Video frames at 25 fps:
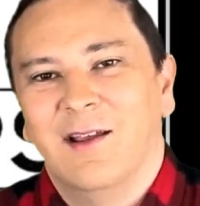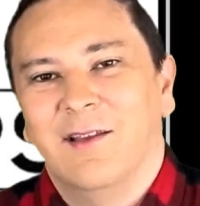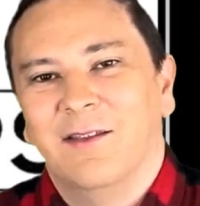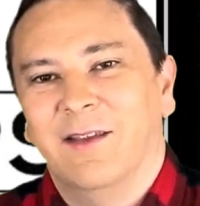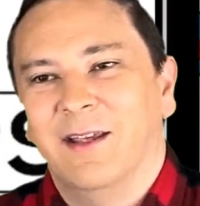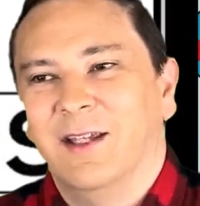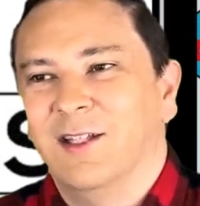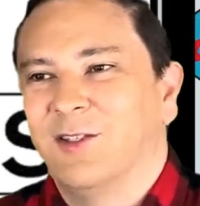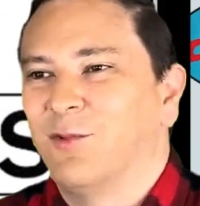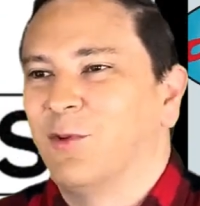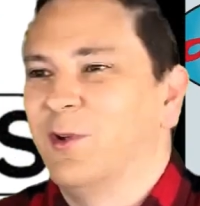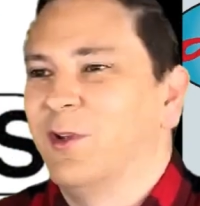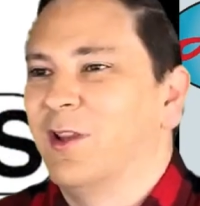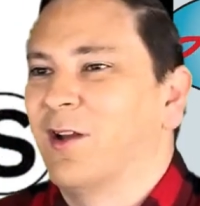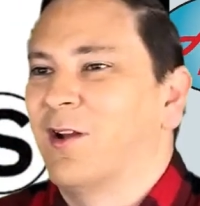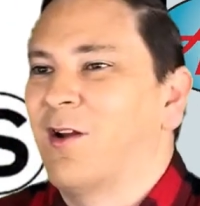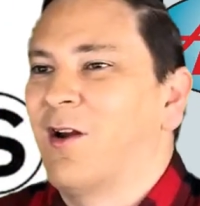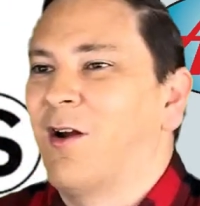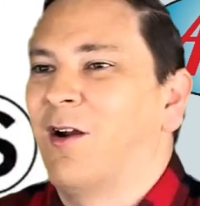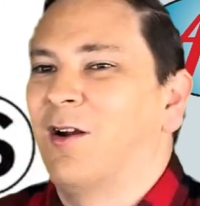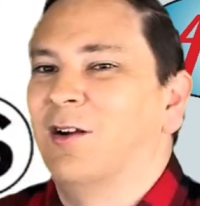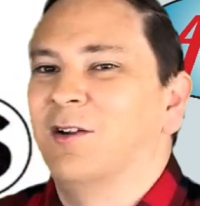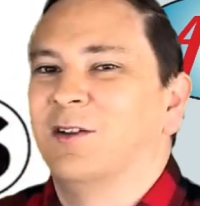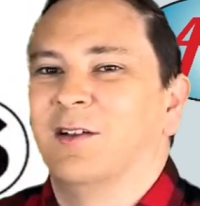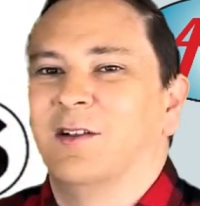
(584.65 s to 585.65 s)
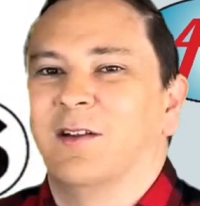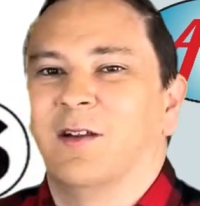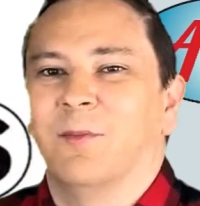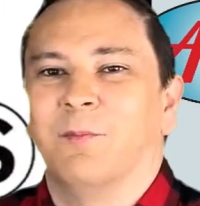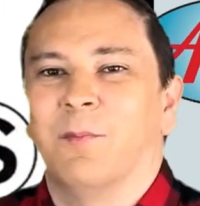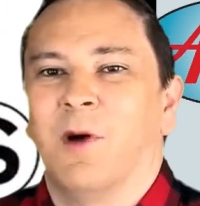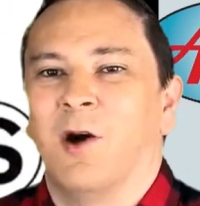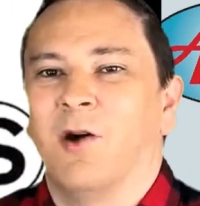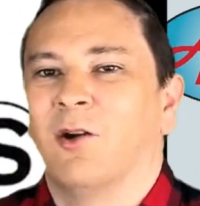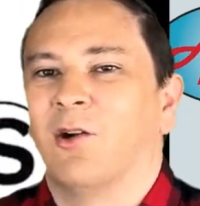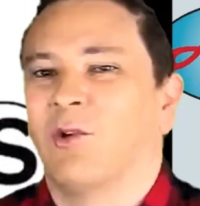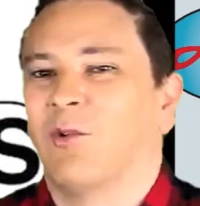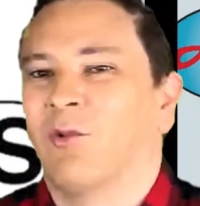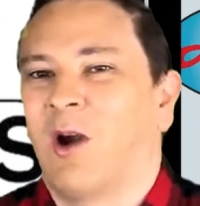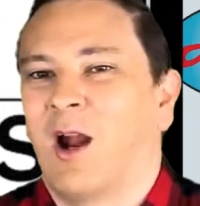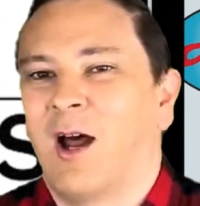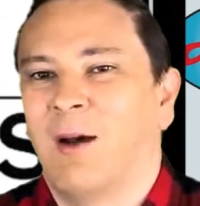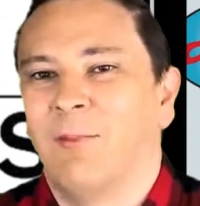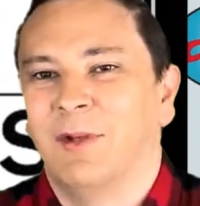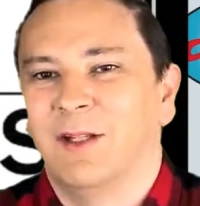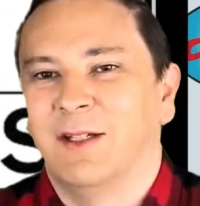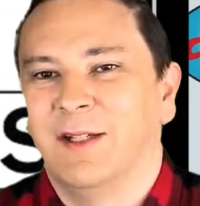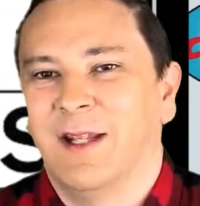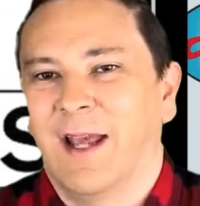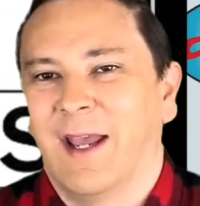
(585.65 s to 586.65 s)
These were the cars of the
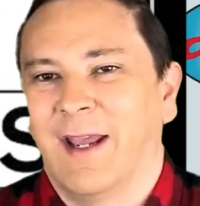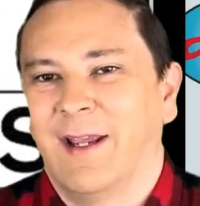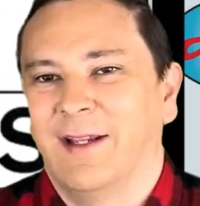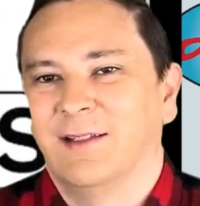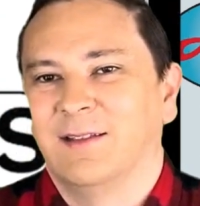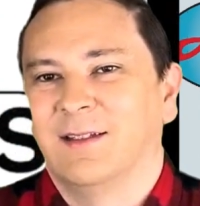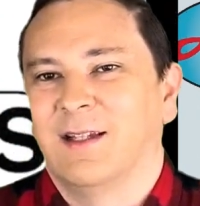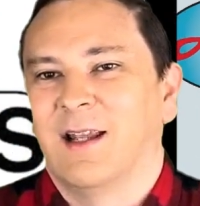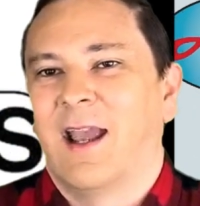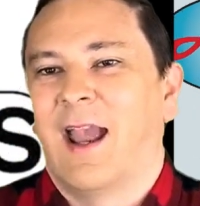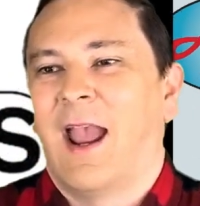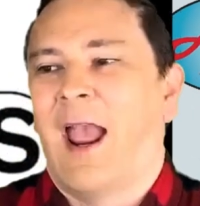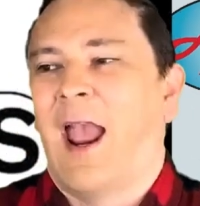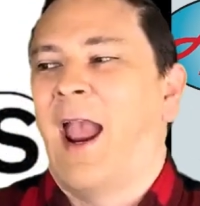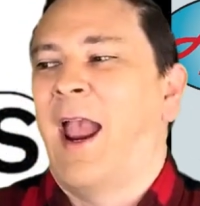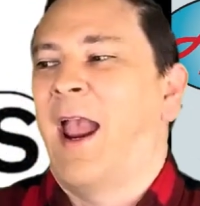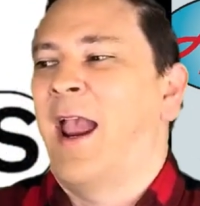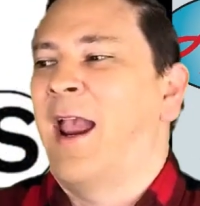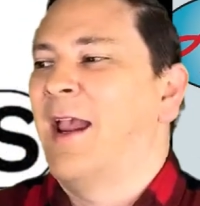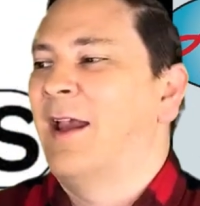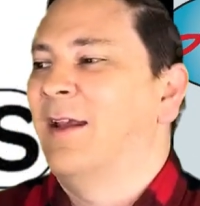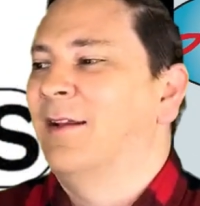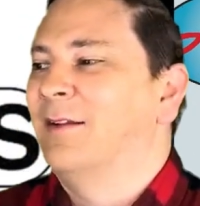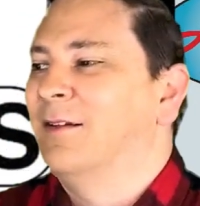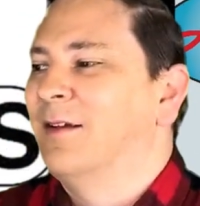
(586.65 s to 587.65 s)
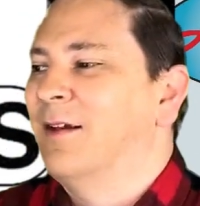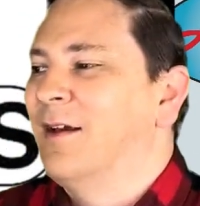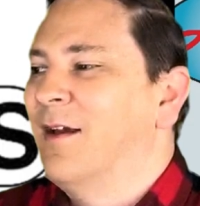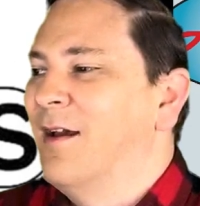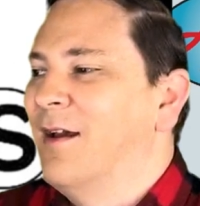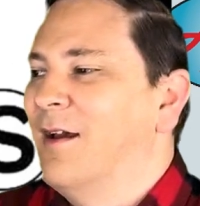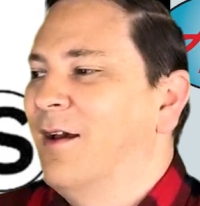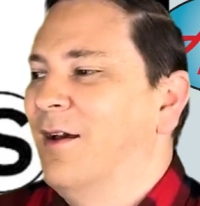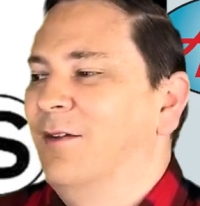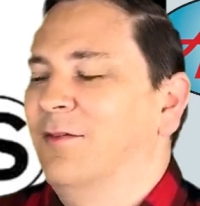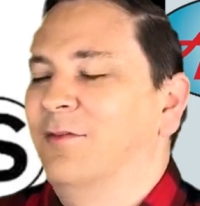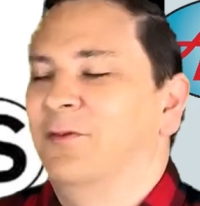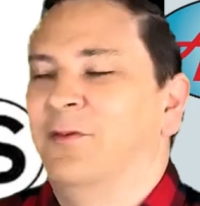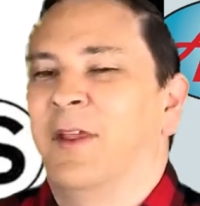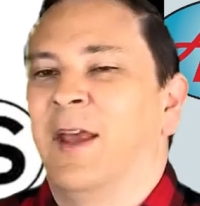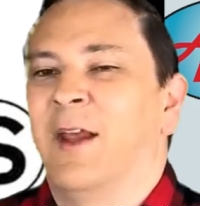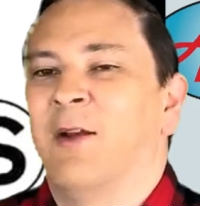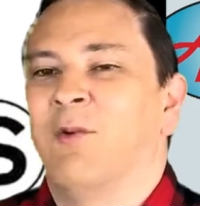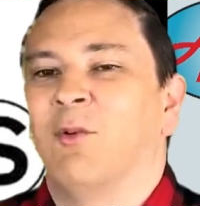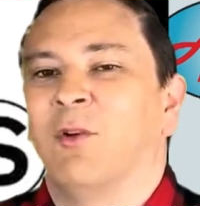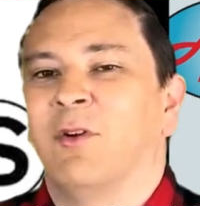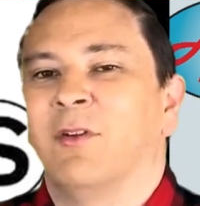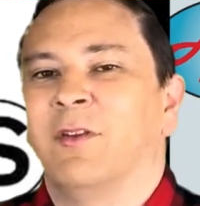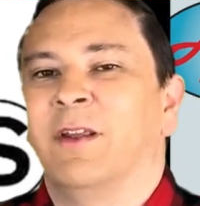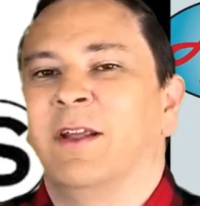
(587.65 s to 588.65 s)
Motorama days, and they
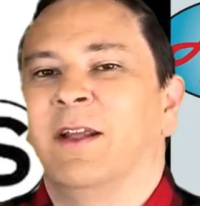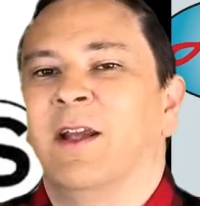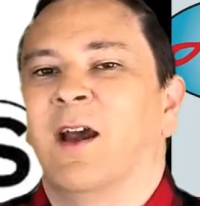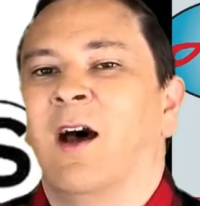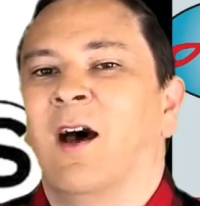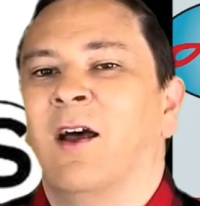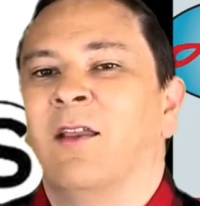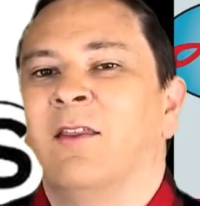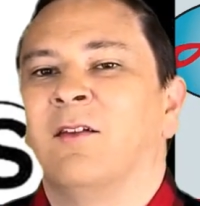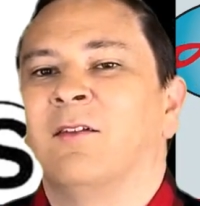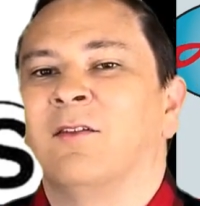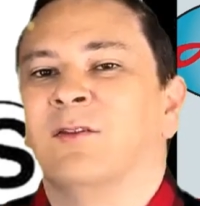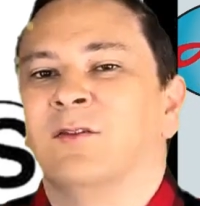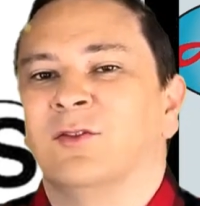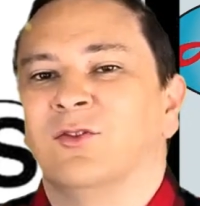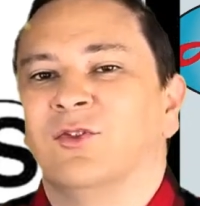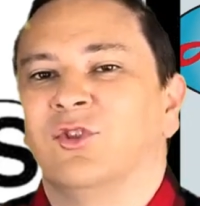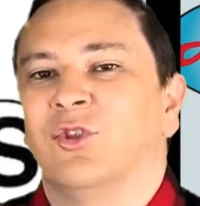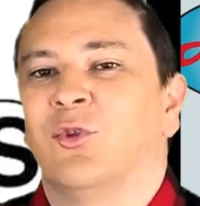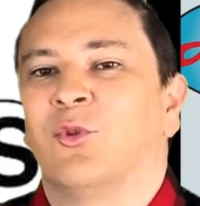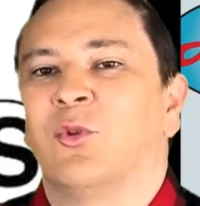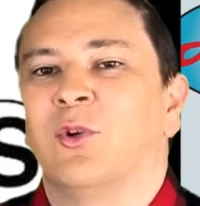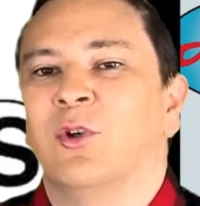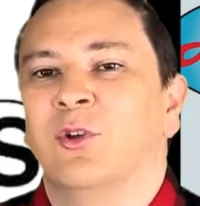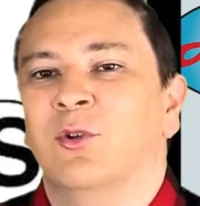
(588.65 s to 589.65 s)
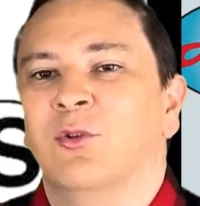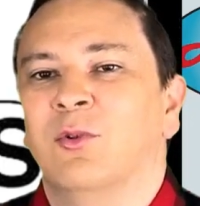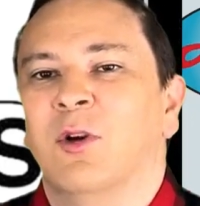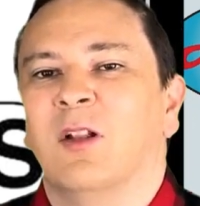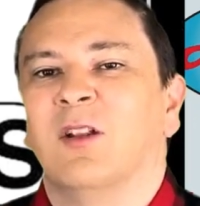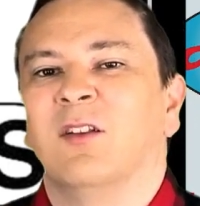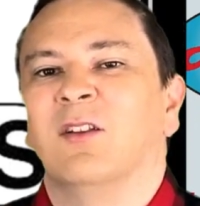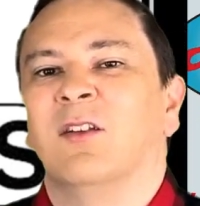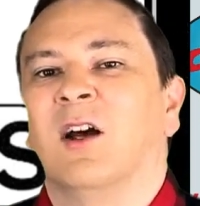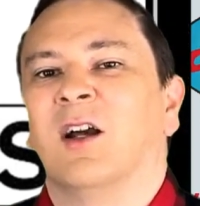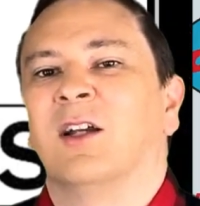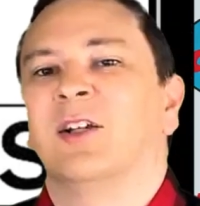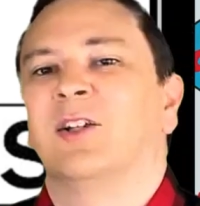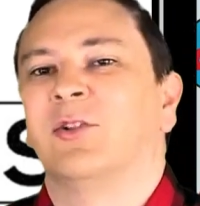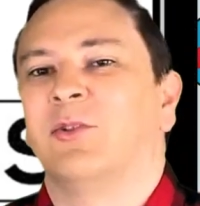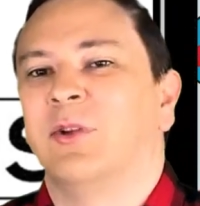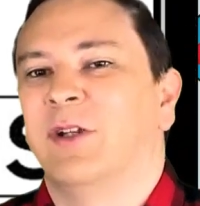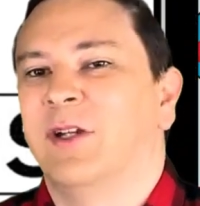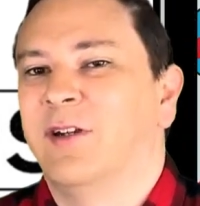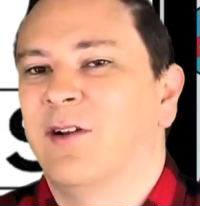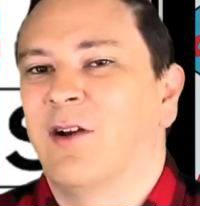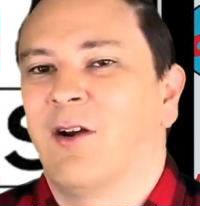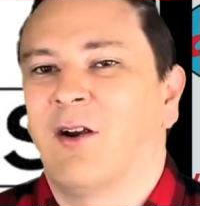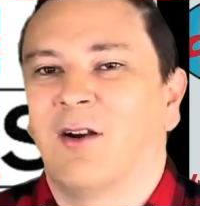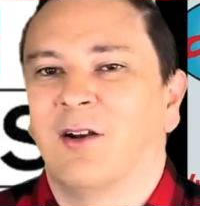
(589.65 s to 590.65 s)
were the other true
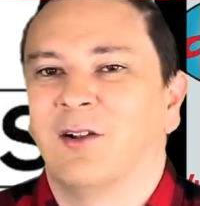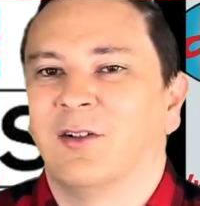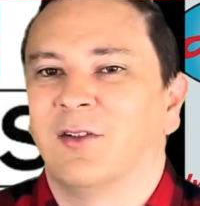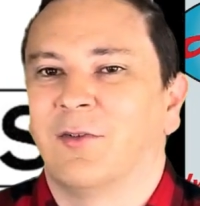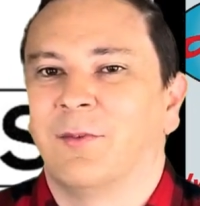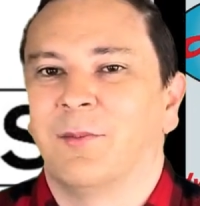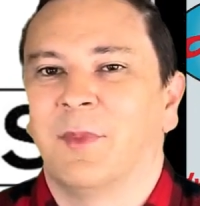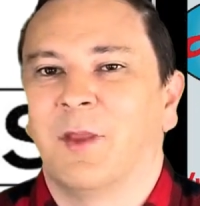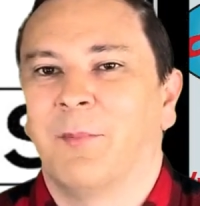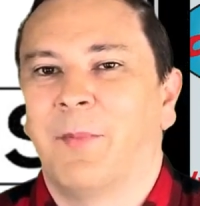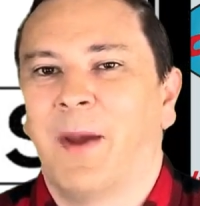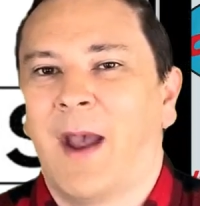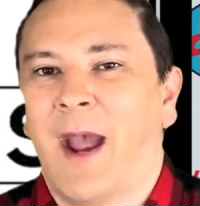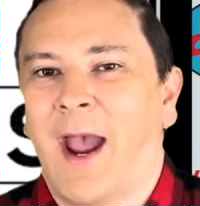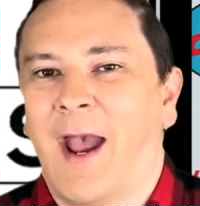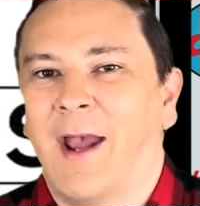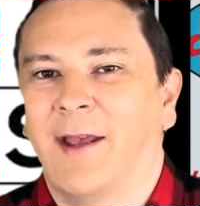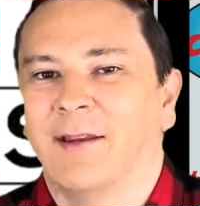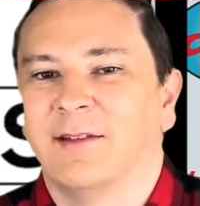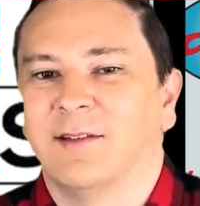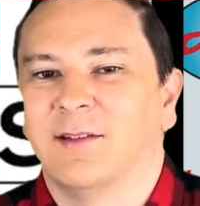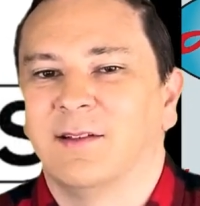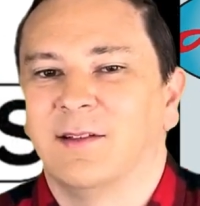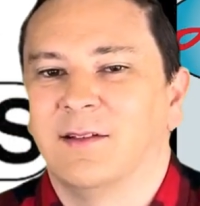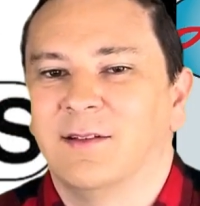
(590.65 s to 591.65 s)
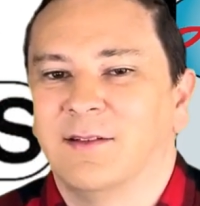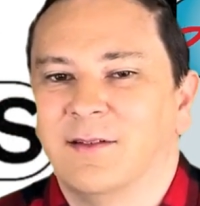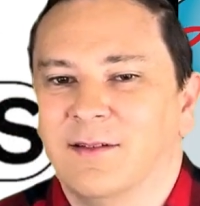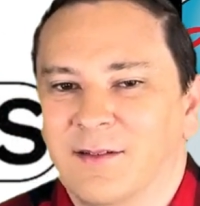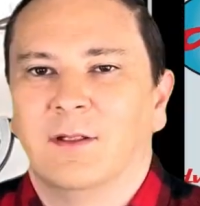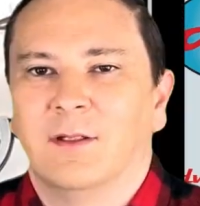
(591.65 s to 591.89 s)
luxury cars from the past.